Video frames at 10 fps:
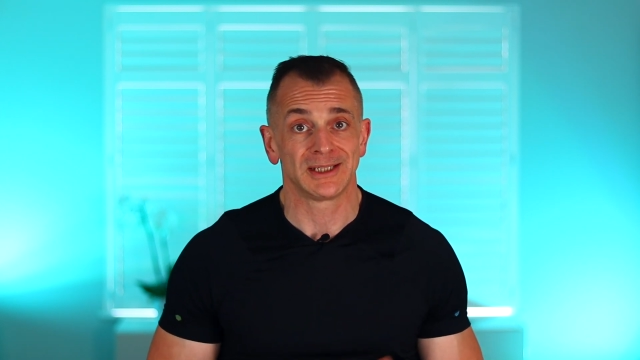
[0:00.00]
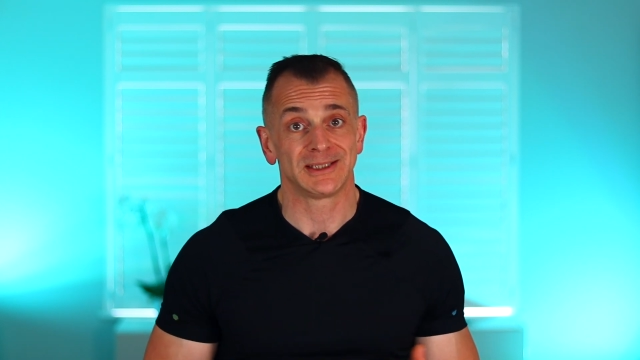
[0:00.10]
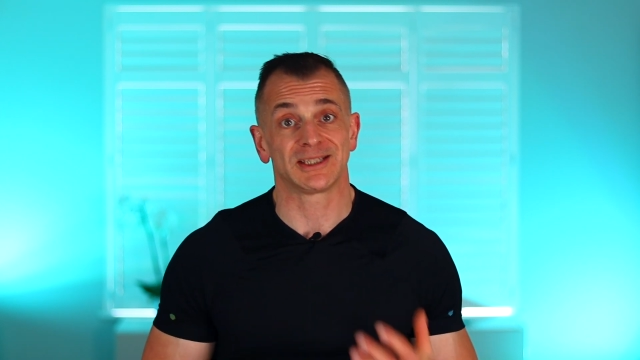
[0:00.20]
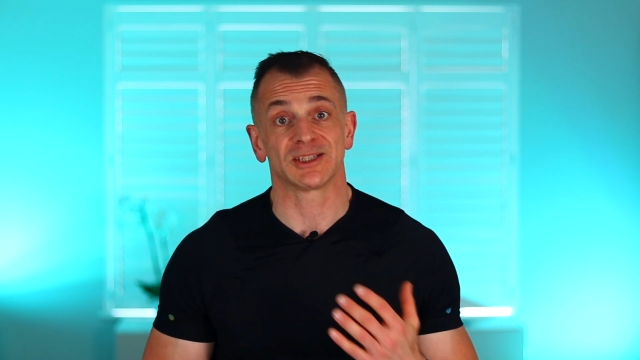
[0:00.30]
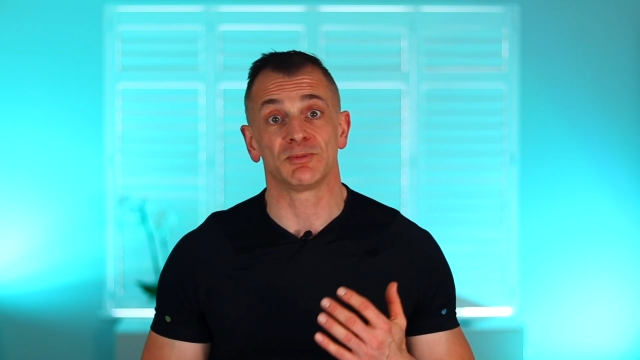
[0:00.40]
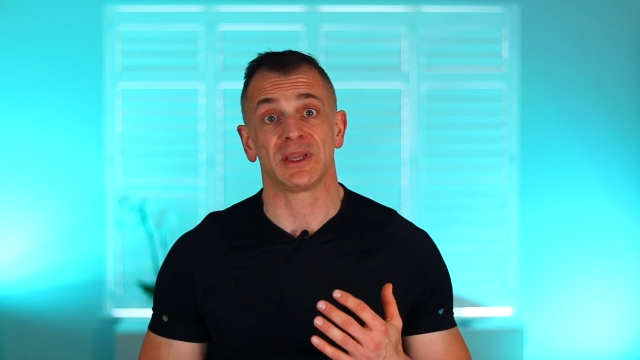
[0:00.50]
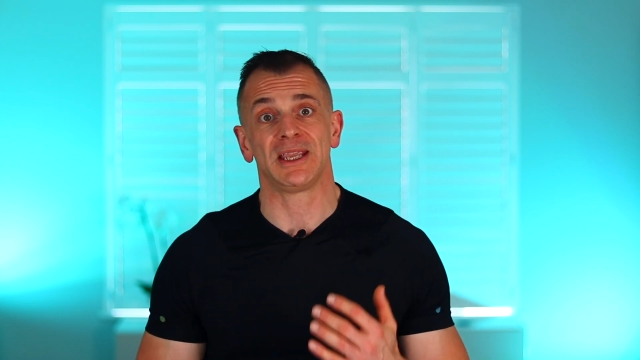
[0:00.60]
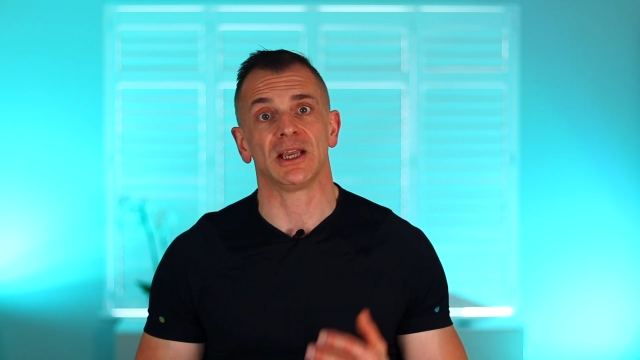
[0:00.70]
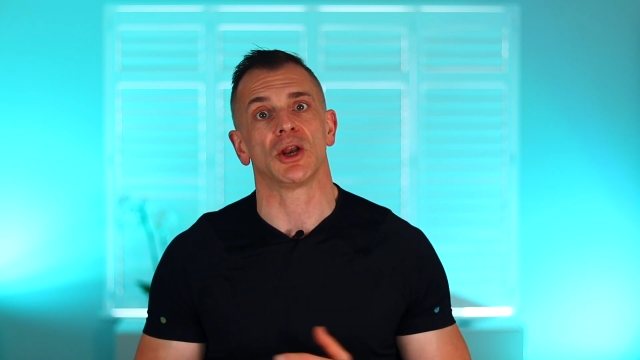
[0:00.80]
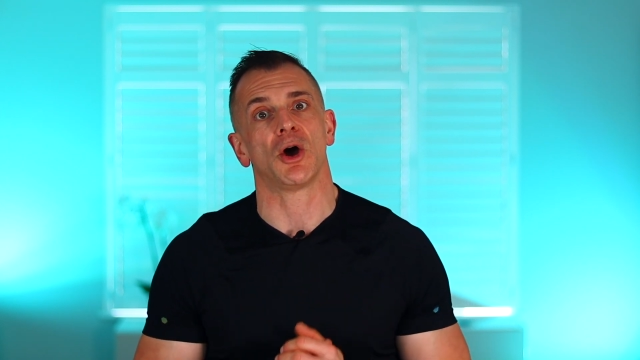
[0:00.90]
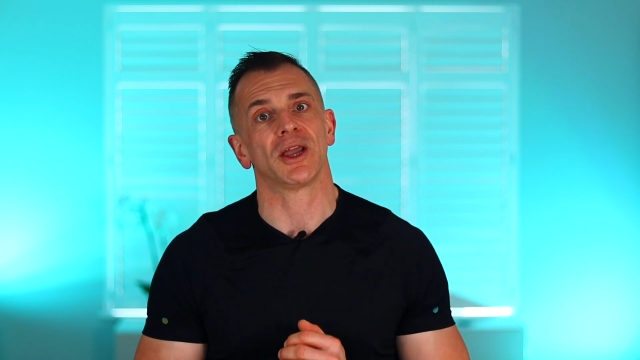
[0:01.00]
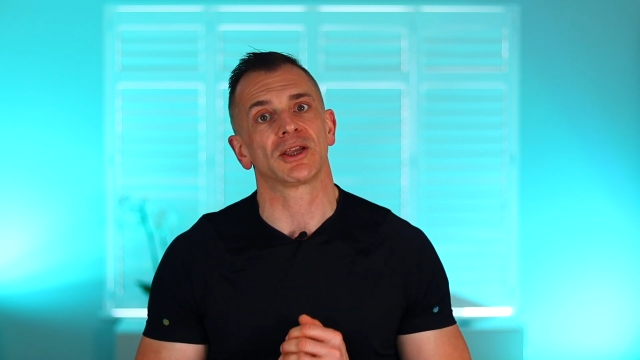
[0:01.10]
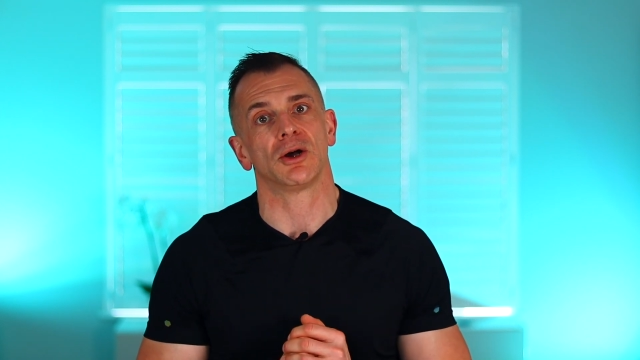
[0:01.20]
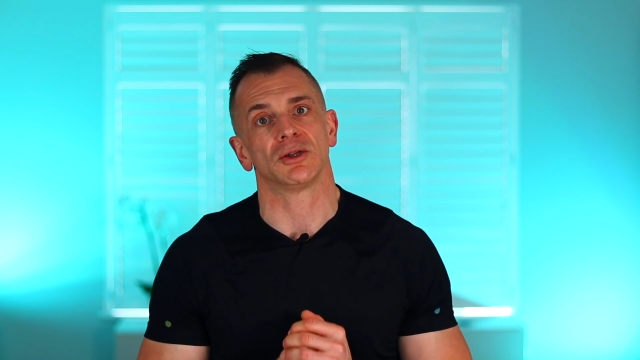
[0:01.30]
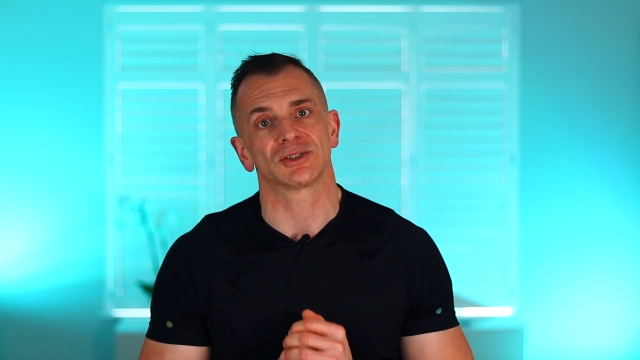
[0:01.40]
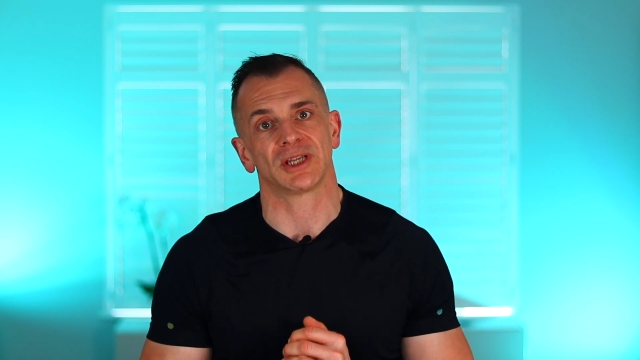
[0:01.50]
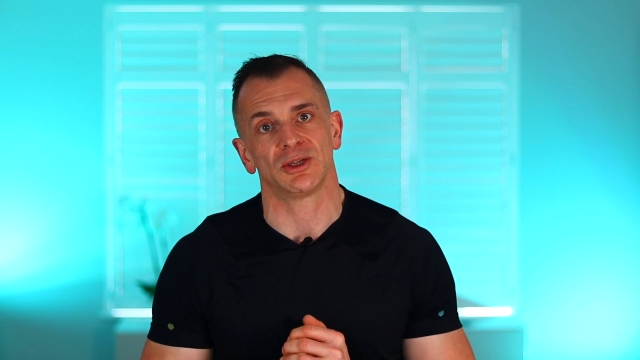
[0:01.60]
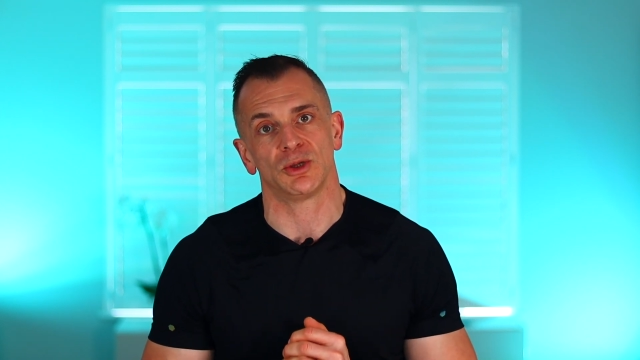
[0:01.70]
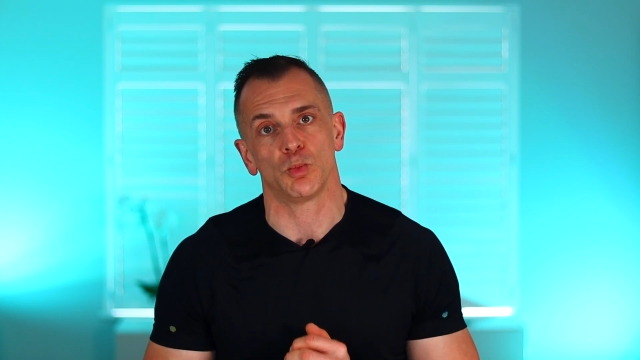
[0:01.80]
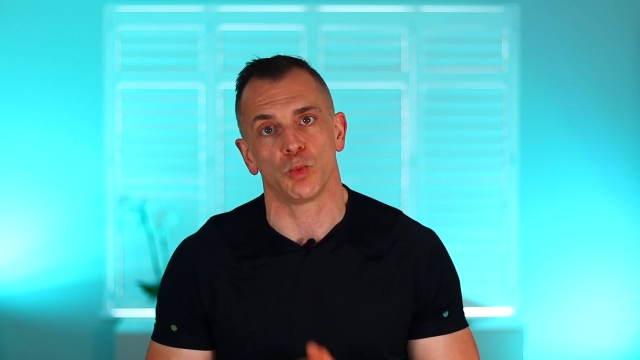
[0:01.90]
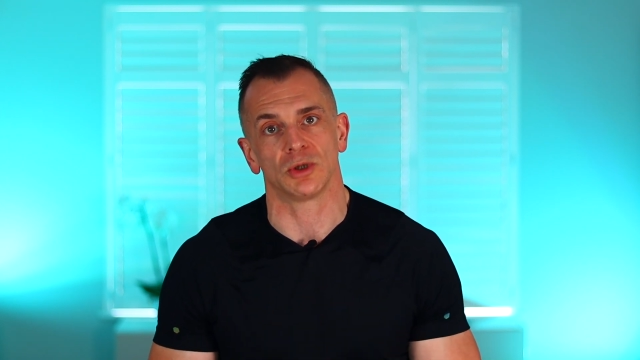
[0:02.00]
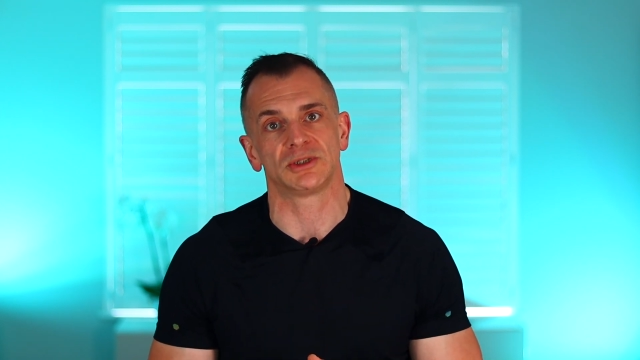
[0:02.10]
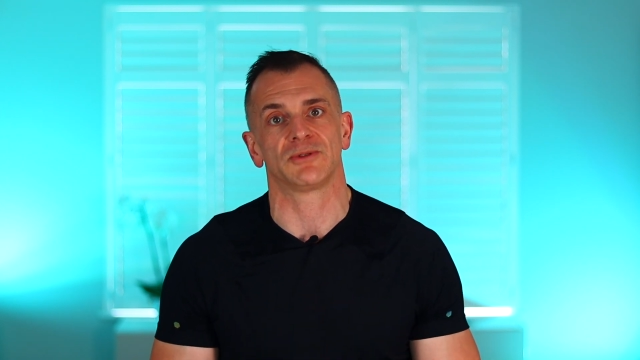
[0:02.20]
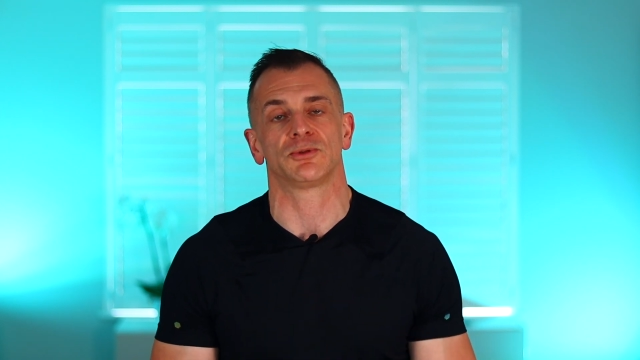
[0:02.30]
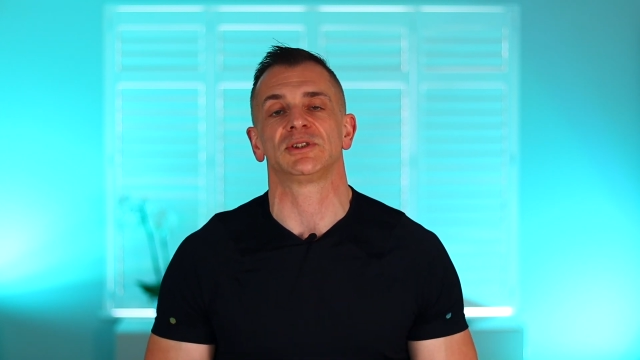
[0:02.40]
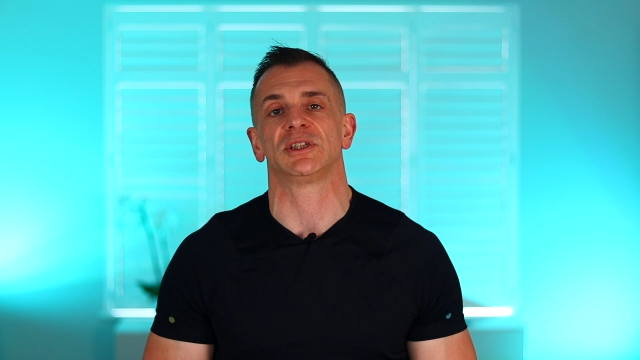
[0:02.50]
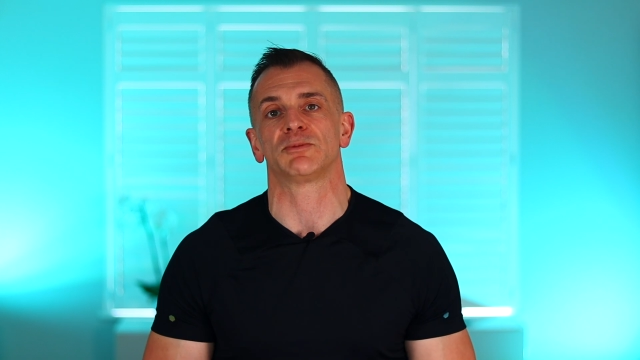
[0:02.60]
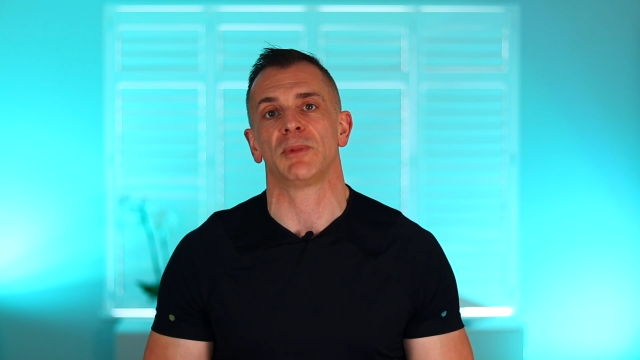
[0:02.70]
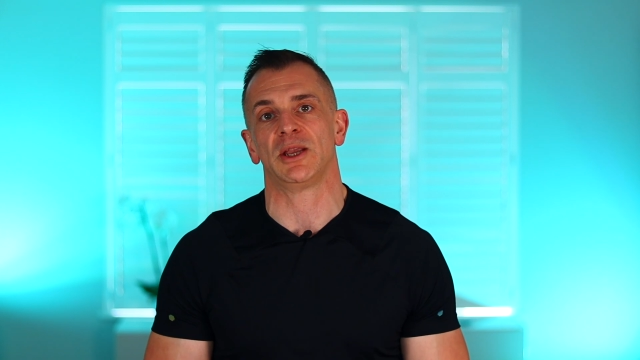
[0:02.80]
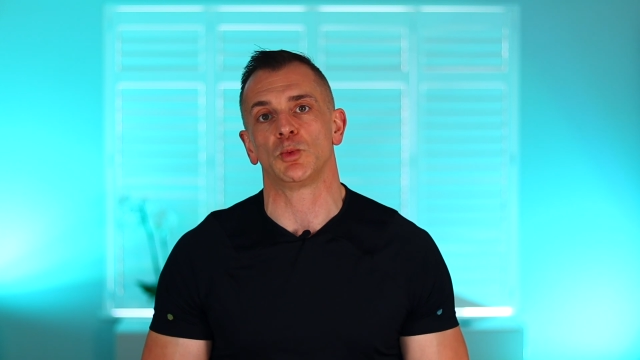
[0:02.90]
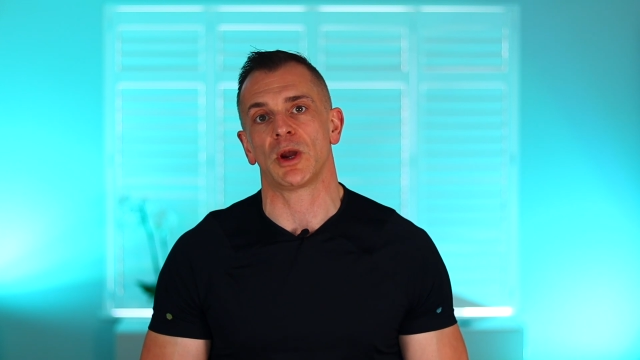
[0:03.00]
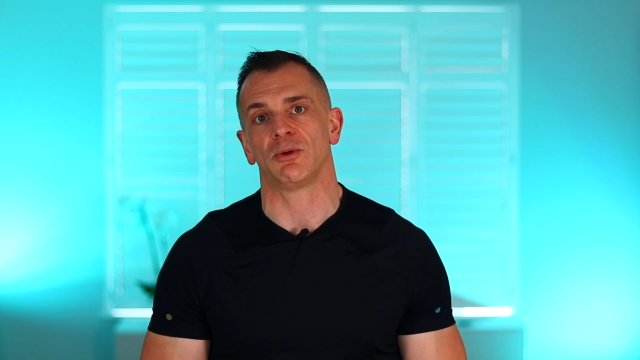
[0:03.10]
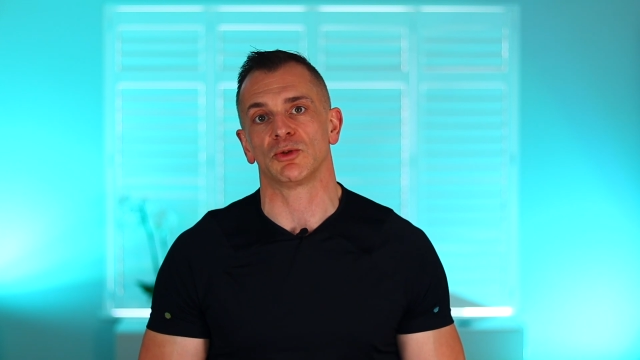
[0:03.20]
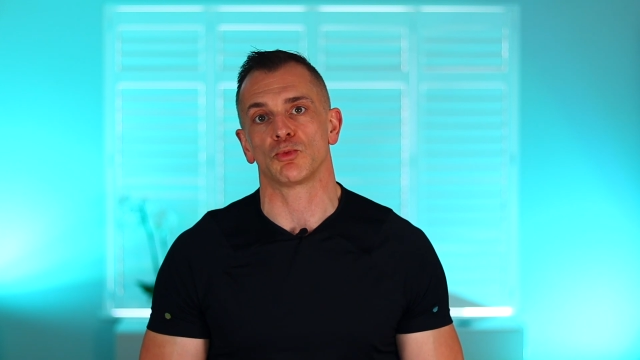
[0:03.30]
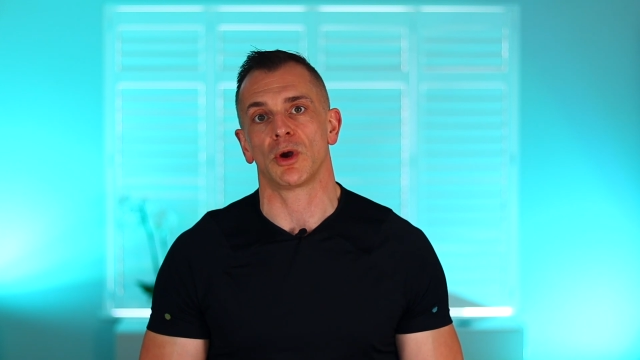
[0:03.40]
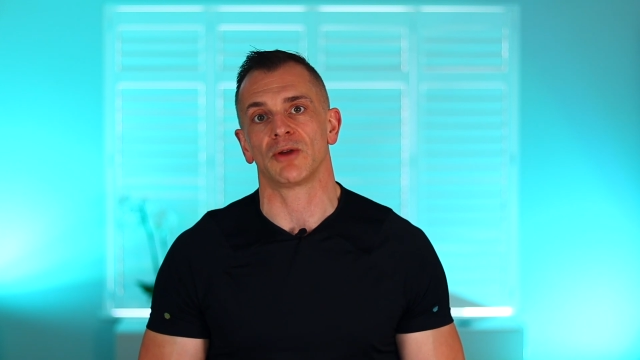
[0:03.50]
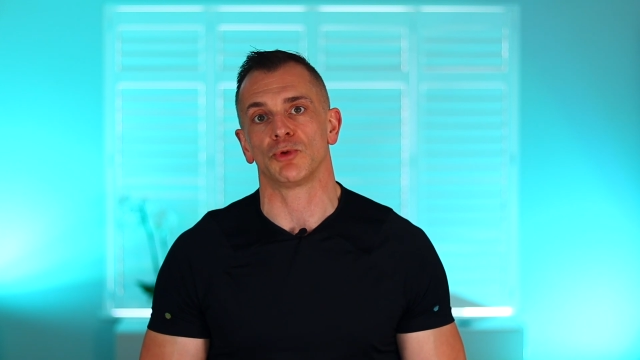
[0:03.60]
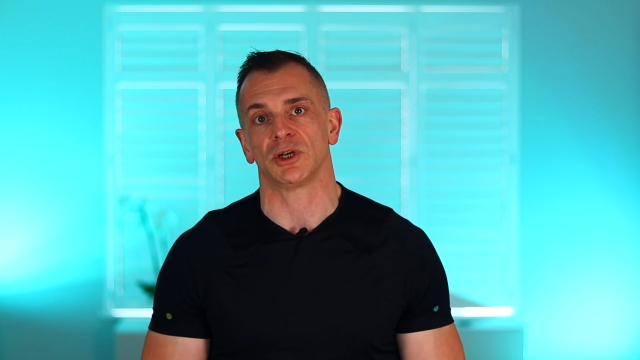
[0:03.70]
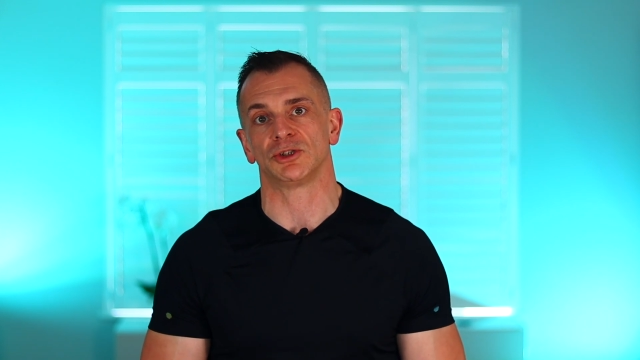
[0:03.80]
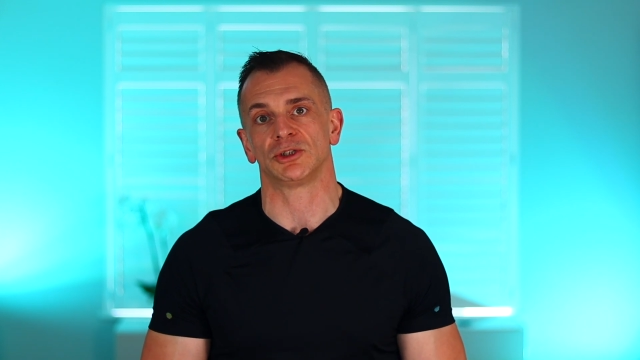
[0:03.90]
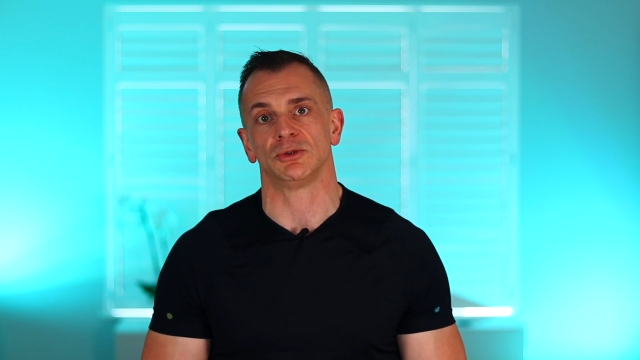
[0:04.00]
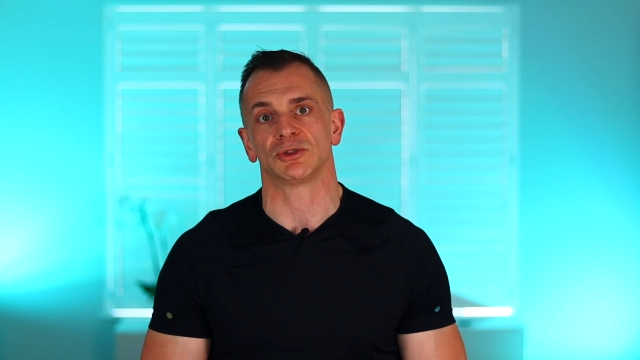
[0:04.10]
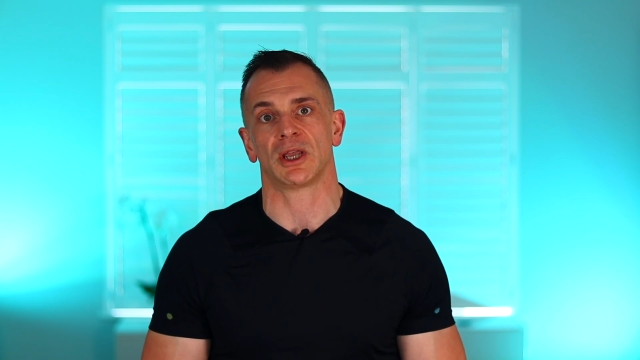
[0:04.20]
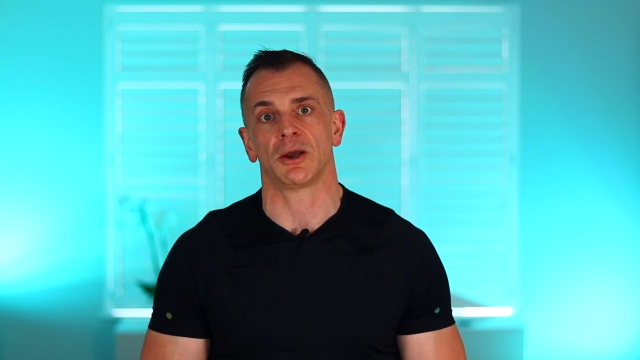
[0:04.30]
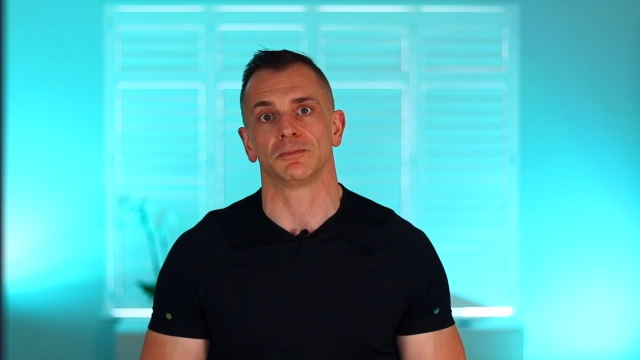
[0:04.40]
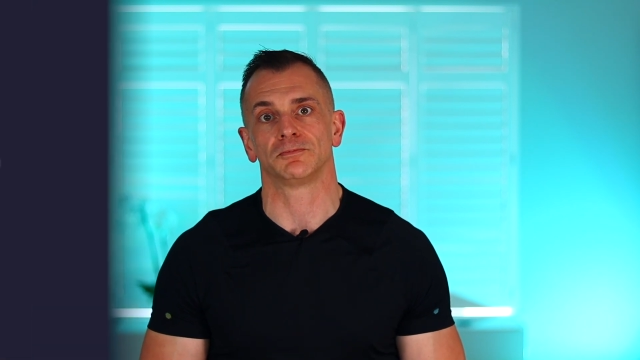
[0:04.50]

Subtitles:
This is me, and I can't tell you what difference it's made wearing the right running shoes now.